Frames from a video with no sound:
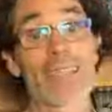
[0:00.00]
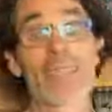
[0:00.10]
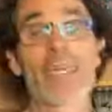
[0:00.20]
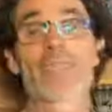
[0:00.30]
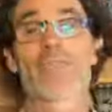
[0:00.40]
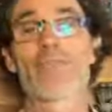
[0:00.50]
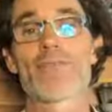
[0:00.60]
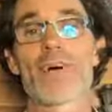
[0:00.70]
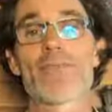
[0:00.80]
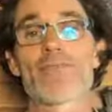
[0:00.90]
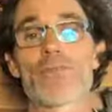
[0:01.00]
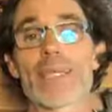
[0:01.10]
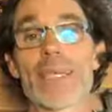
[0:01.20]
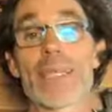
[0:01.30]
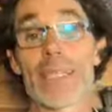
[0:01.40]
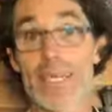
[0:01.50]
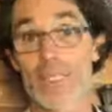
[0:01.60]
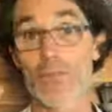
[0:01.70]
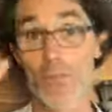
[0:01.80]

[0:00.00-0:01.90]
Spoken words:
the case of the 528, that's